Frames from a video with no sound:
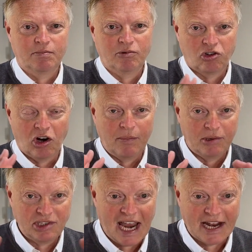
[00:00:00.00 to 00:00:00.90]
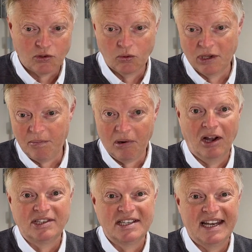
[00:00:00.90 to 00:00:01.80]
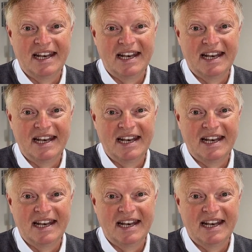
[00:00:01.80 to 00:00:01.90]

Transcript: trying to protect all the appliances in